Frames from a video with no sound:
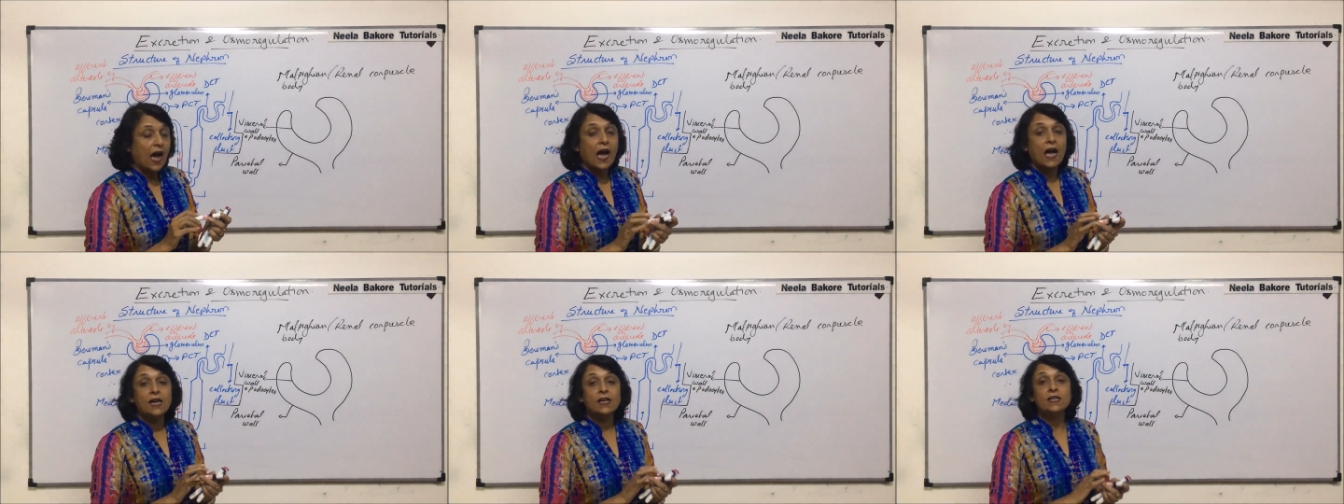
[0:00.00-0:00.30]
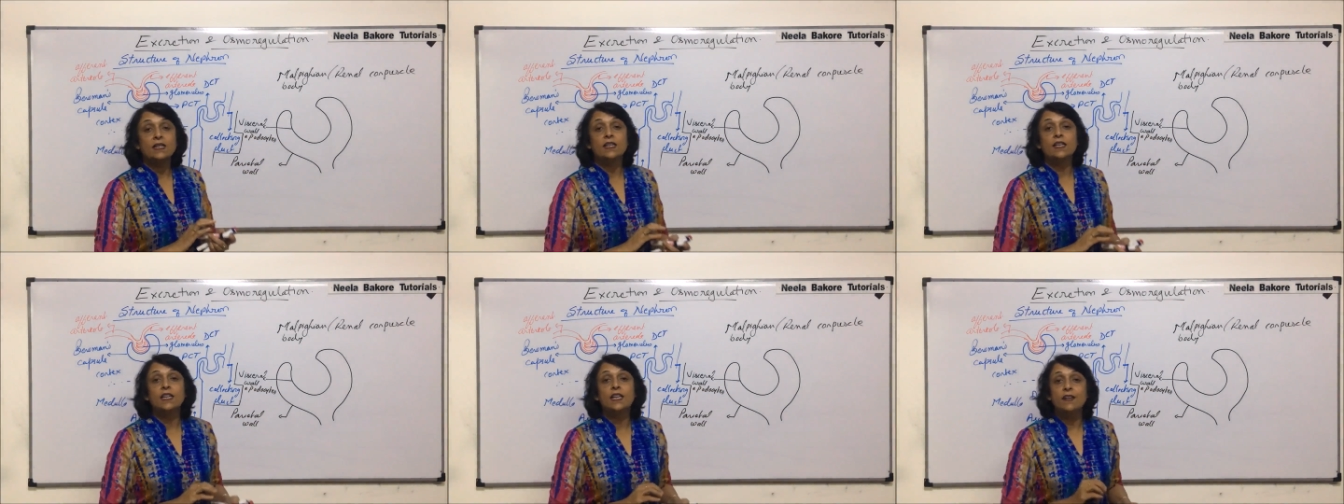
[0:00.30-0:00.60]

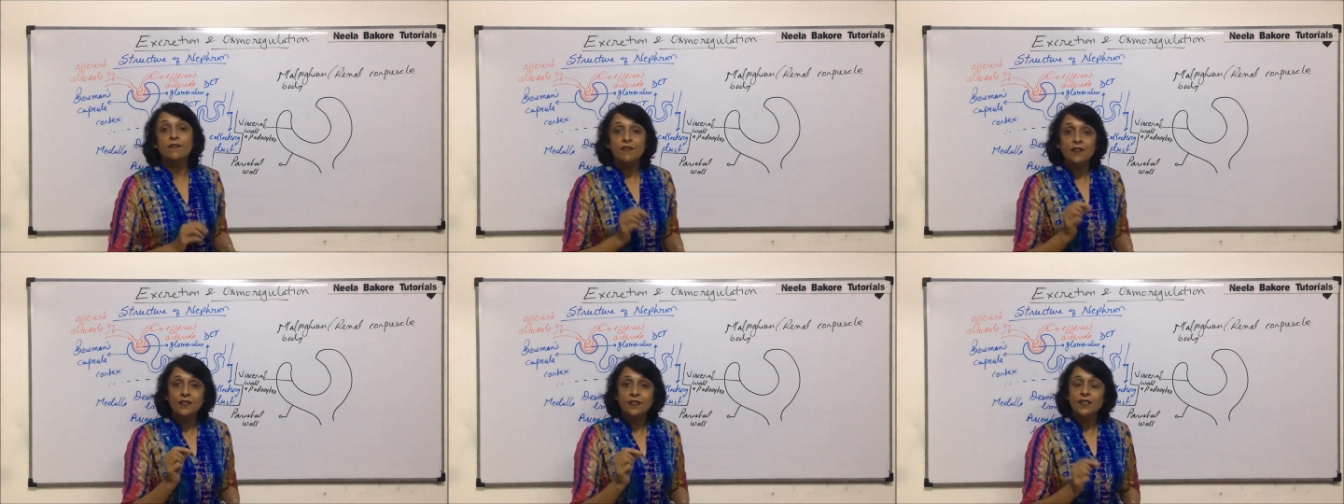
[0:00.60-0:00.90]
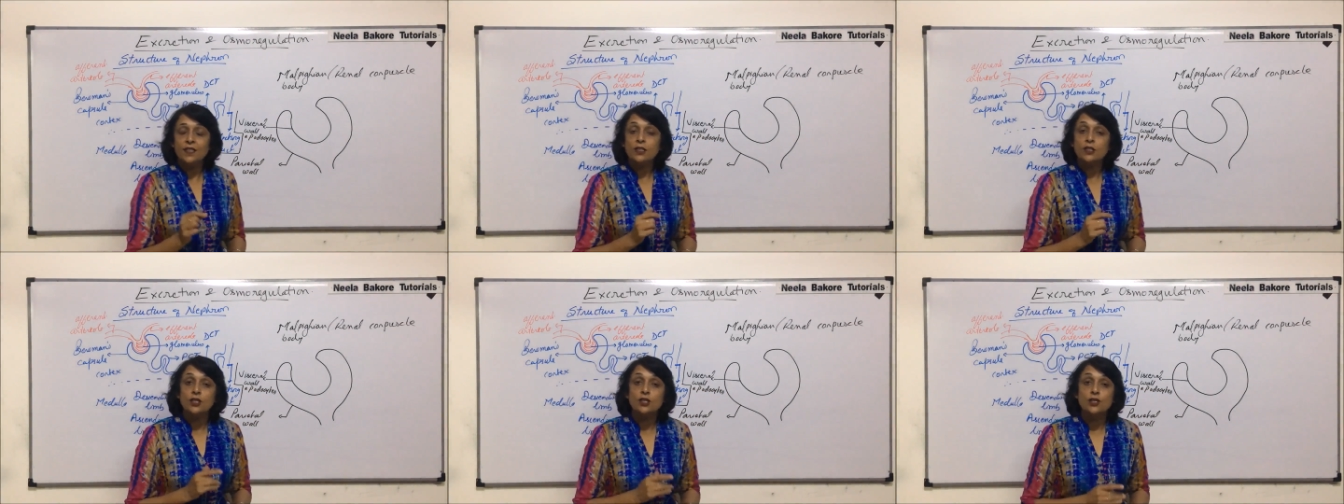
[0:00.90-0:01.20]
are given
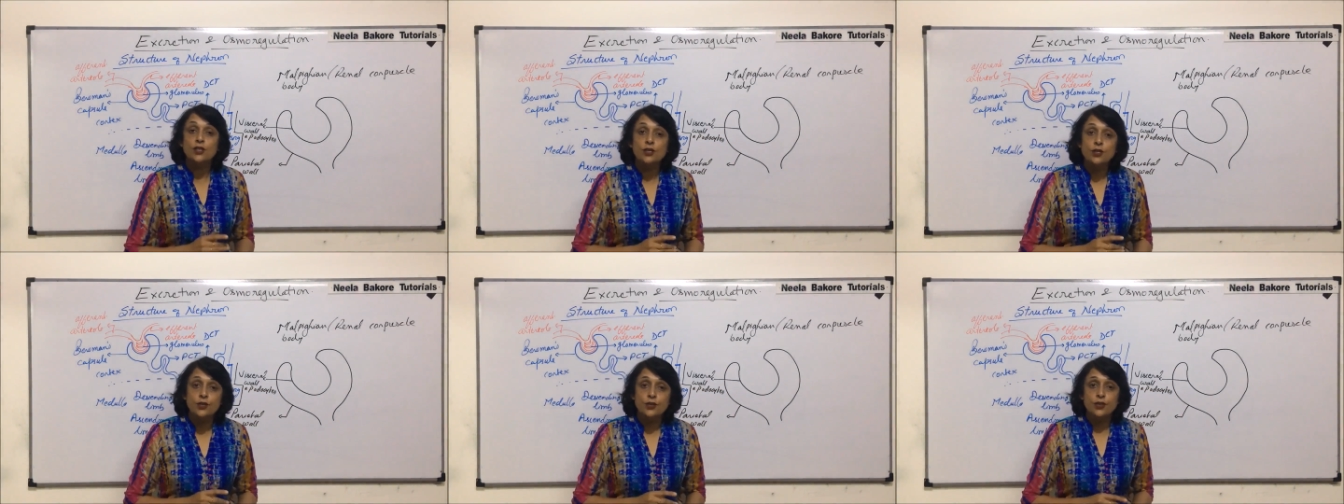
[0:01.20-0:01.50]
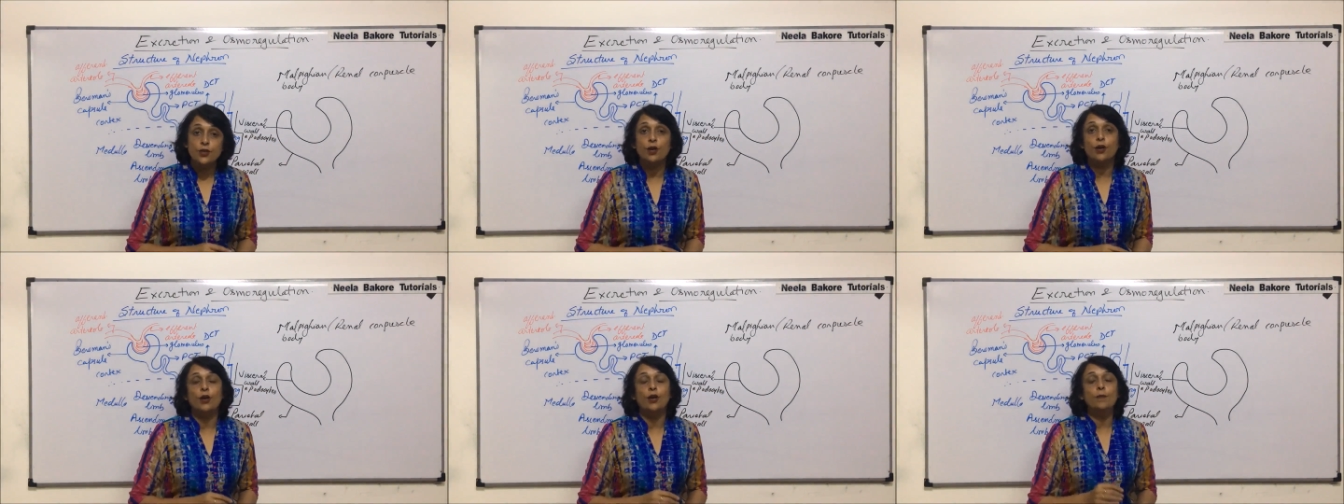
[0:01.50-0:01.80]
this
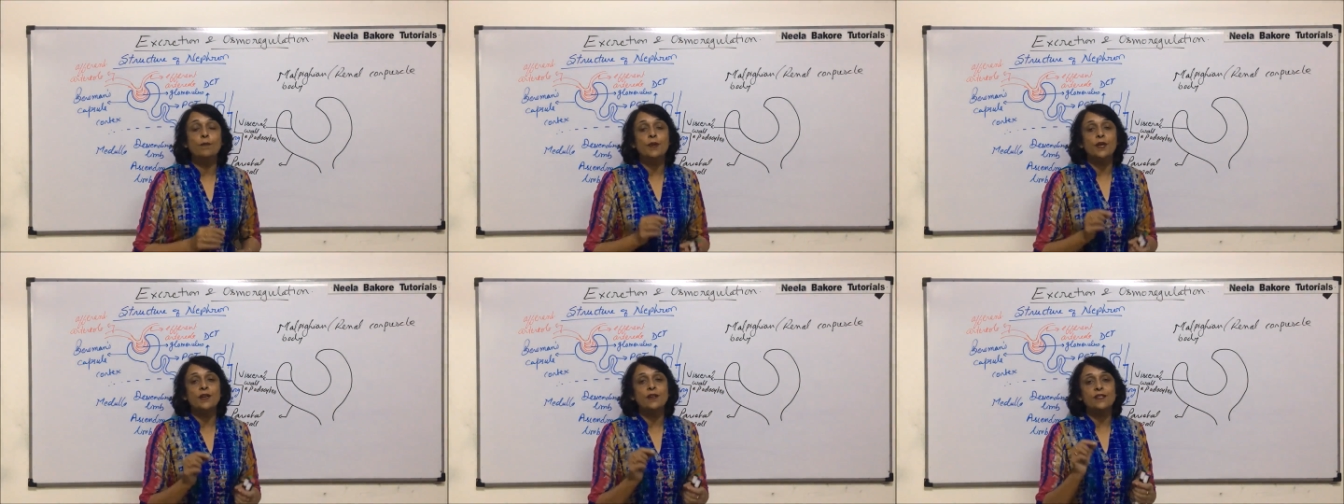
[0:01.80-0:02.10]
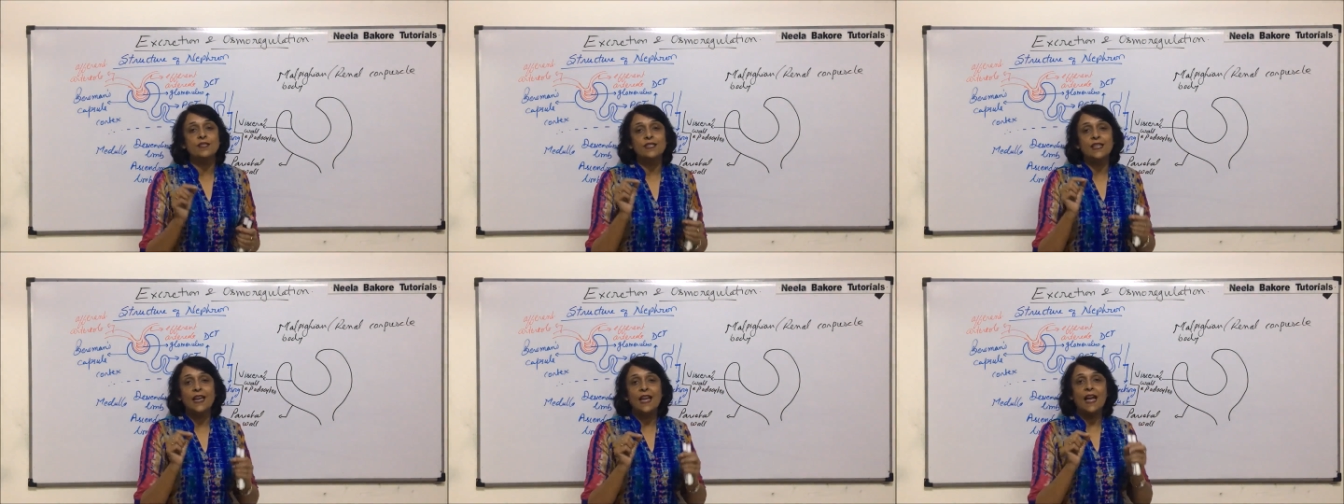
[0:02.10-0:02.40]
term
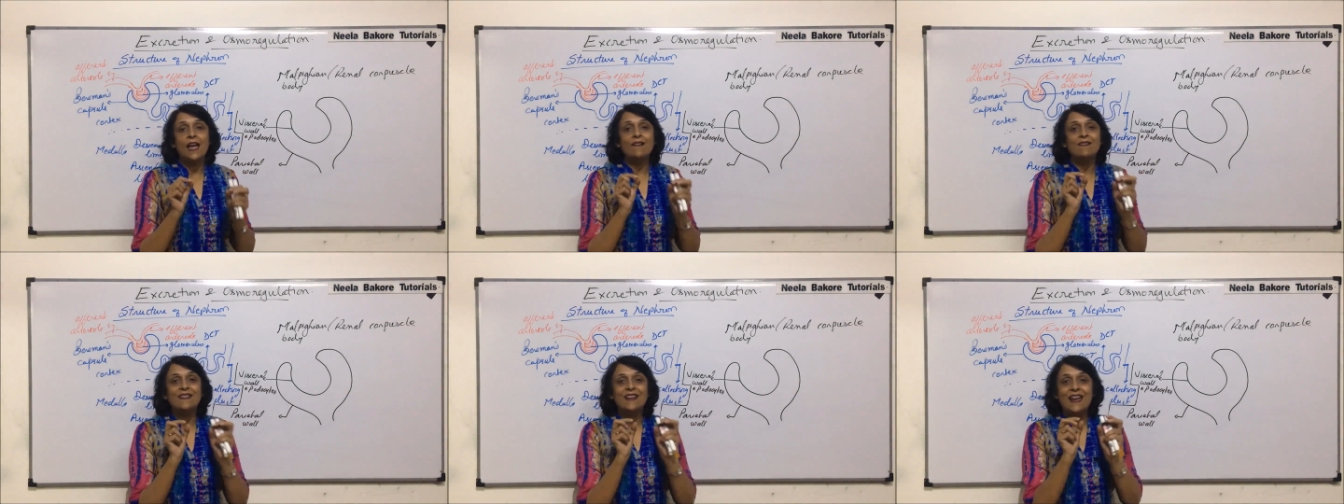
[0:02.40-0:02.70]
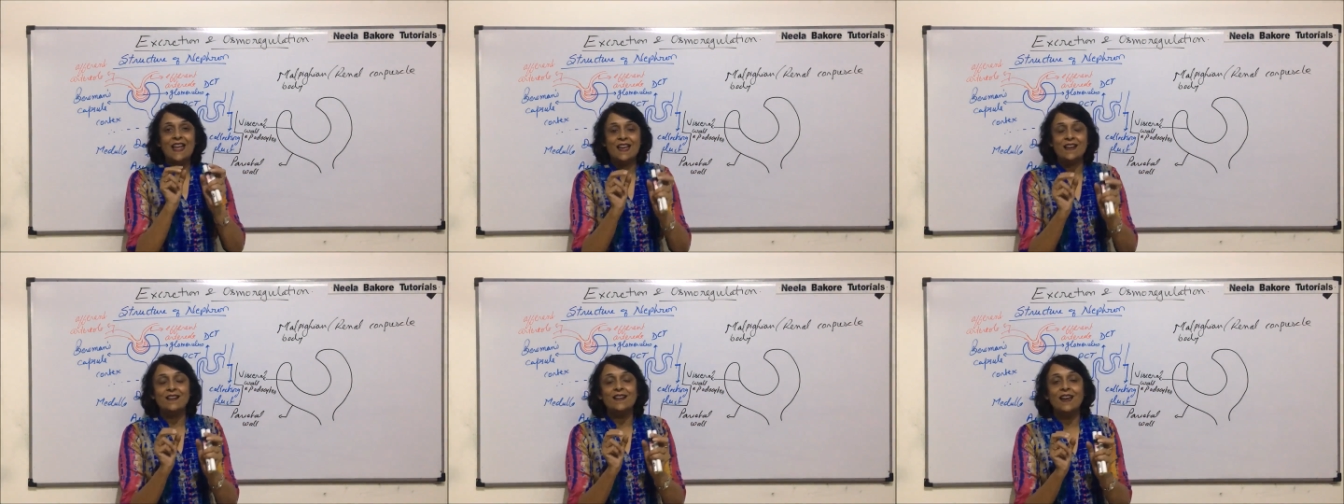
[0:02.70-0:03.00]
because they have
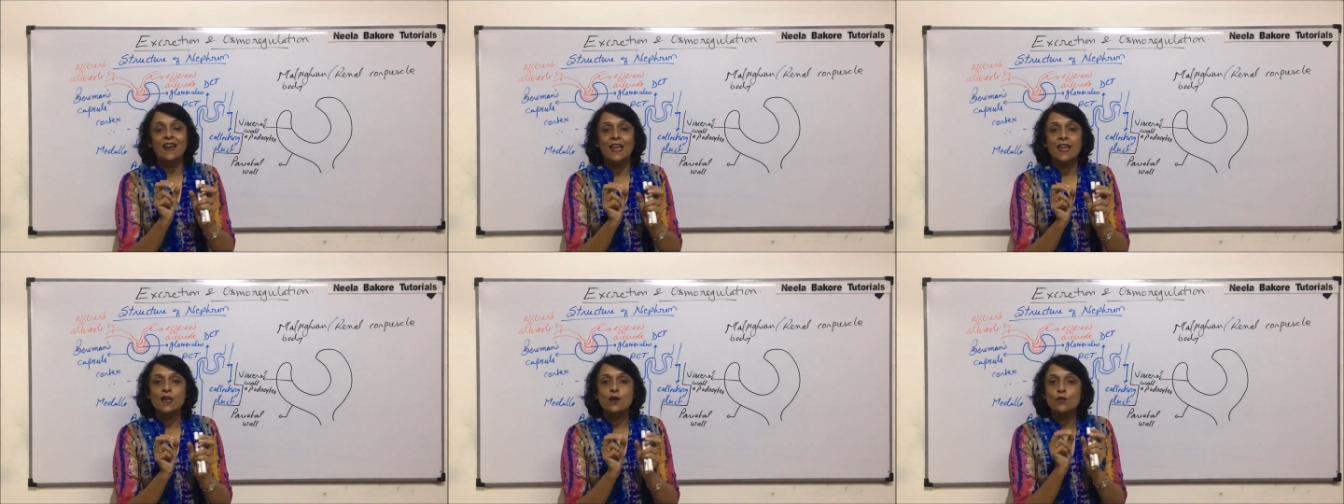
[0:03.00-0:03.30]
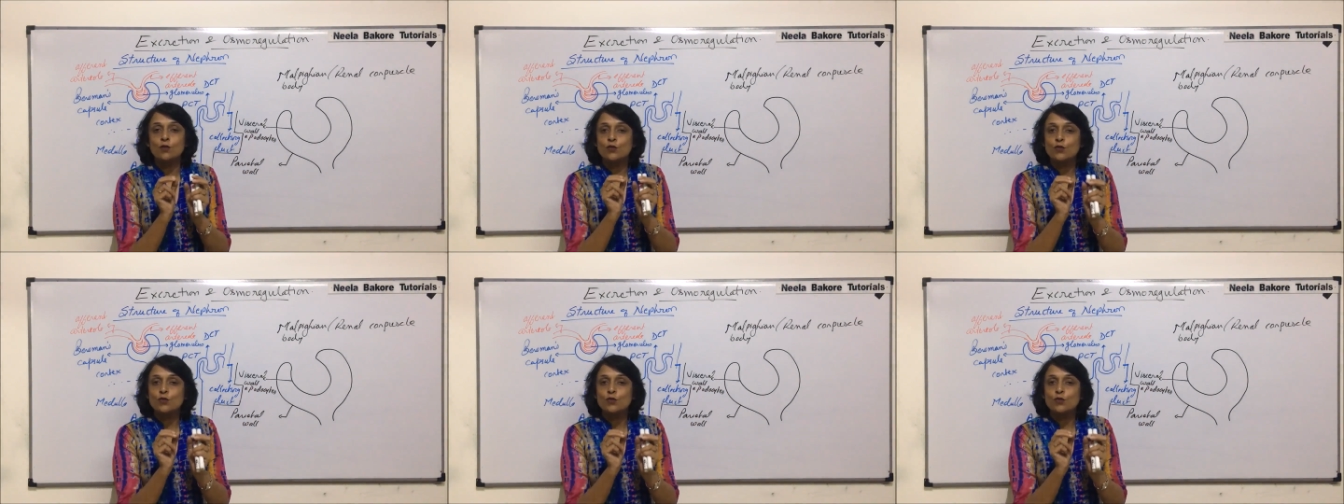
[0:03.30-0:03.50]
leg-like or